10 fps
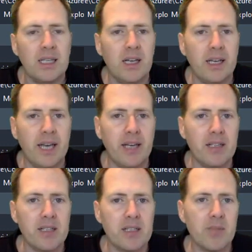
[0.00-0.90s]

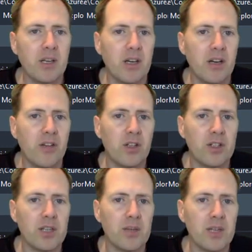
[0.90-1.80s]
again, similar kind of
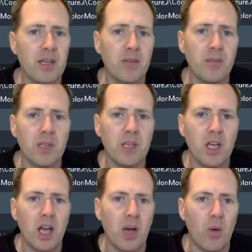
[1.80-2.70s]
concept here,
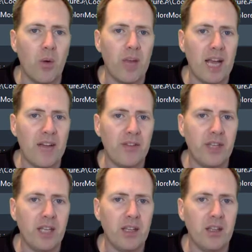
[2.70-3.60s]
where we have
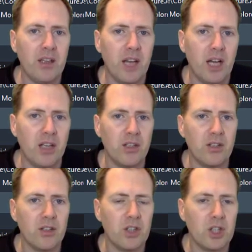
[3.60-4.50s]
the
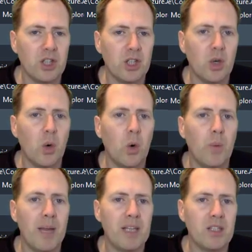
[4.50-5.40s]
core
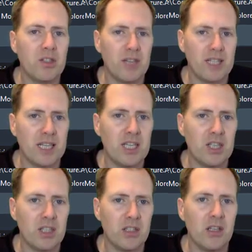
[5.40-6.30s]
base
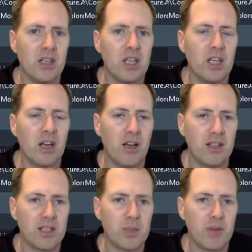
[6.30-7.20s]
translation
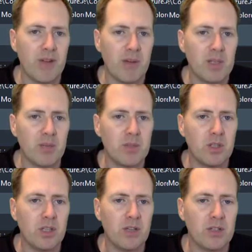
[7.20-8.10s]
class that's been wrapped up
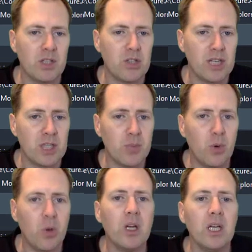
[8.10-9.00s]
to give us the
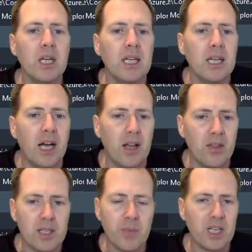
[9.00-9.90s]
transport,
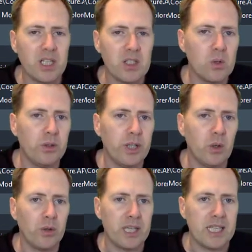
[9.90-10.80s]
and this manages all
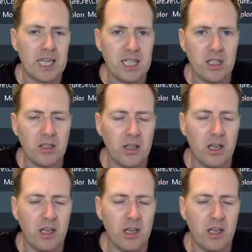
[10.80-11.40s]
the authentication,